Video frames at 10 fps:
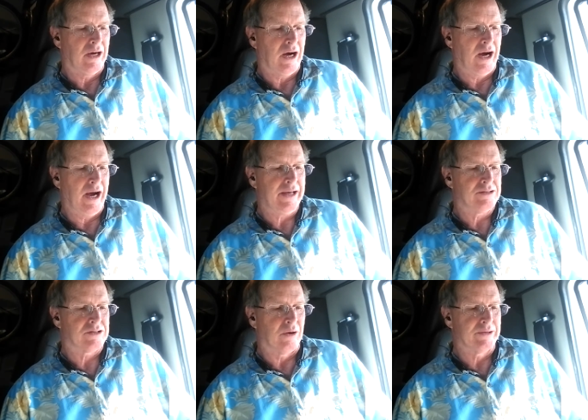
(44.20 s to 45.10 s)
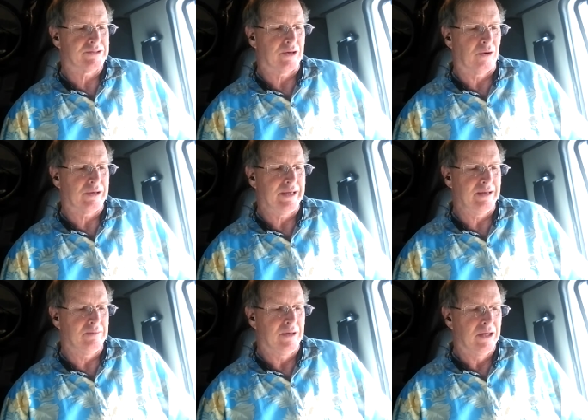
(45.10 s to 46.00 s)
I, so and so
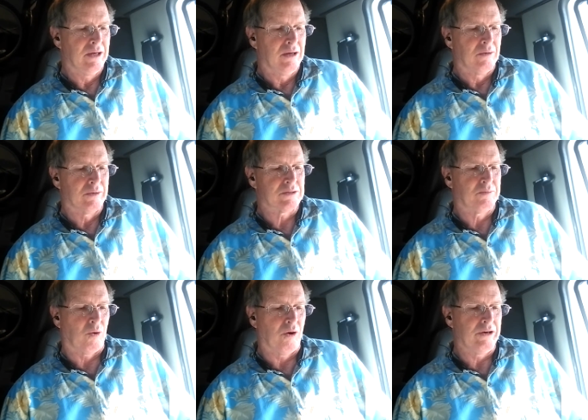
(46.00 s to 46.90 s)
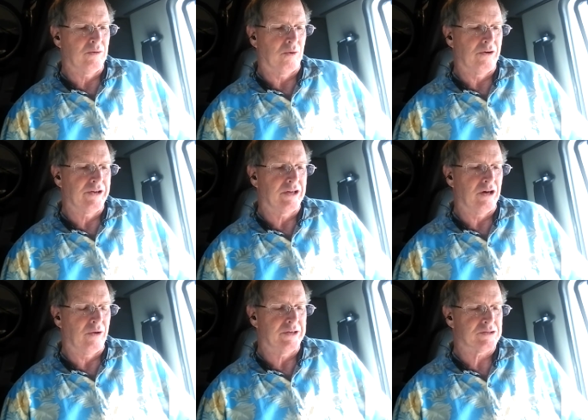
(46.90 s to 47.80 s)
Kim, was born in order to
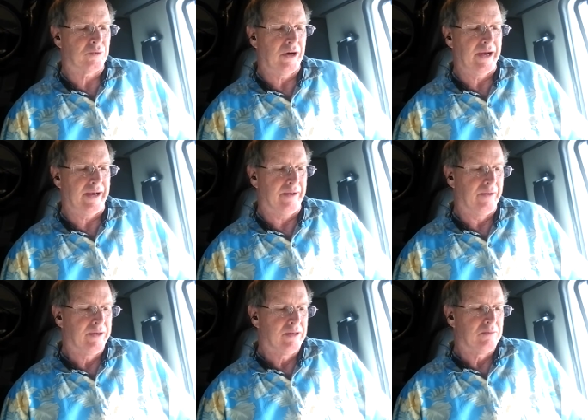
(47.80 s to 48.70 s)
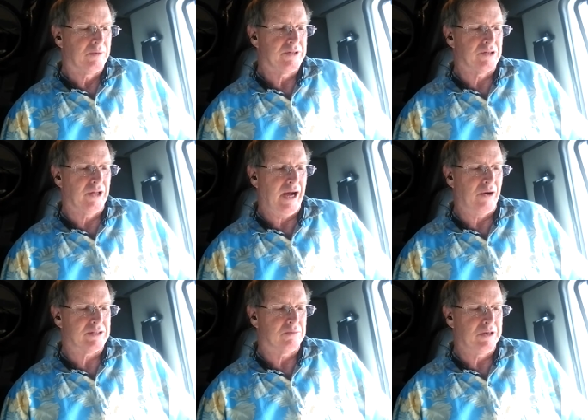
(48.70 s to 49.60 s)
go this way. Please
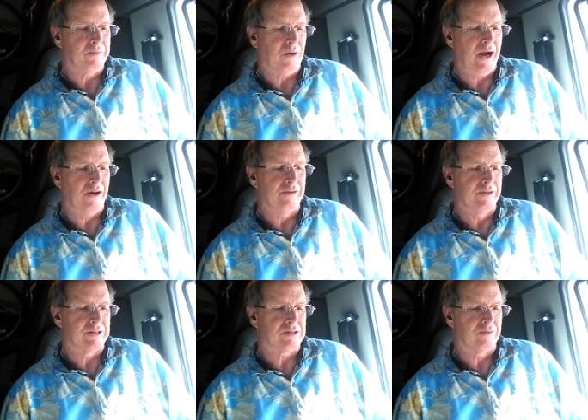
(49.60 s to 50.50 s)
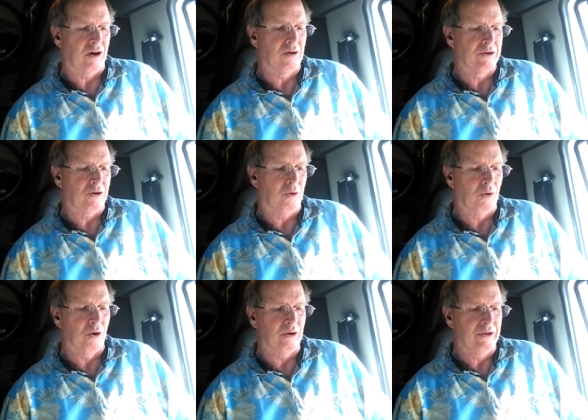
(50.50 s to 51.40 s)
allow us to be proud of this of our own
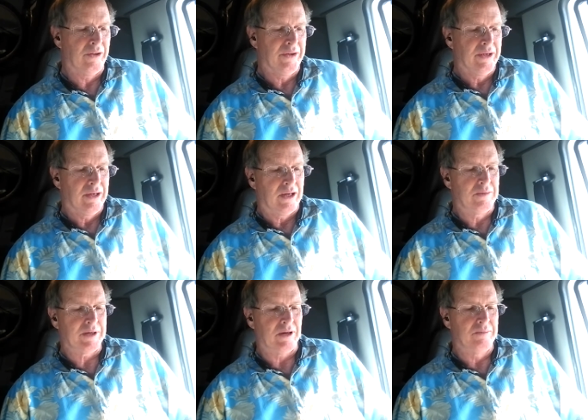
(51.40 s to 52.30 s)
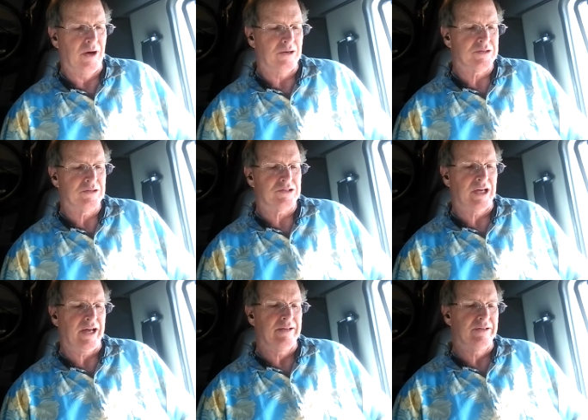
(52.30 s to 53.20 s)
accord, and to become those who
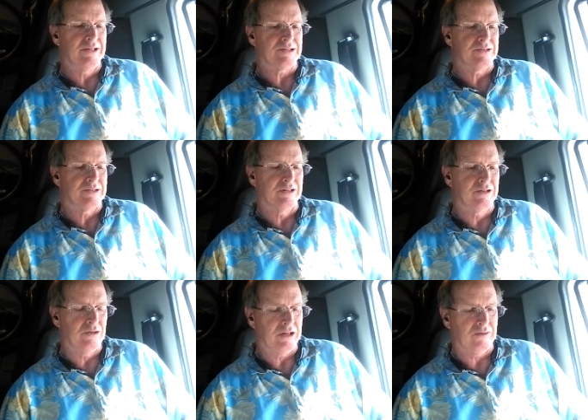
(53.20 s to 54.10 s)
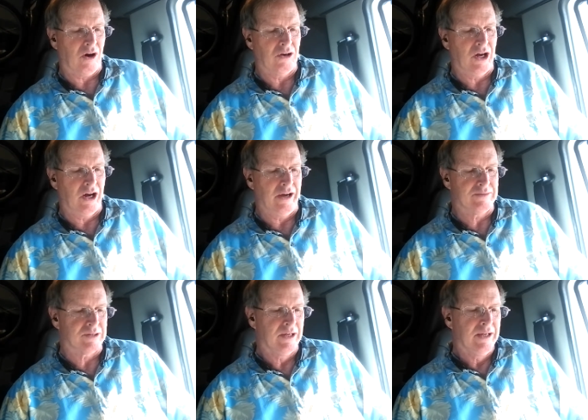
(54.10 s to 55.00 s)
say that this is the duty of our
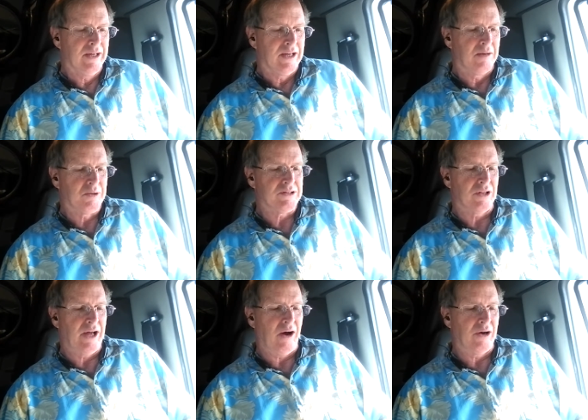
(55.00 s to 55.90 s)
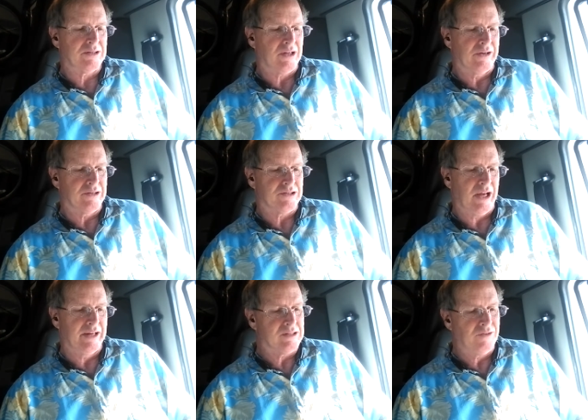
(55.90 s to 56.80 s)
lives. And please allow us to
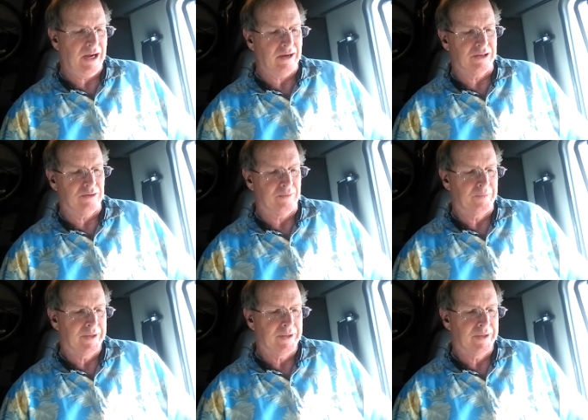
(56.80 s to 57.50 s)
understand its value,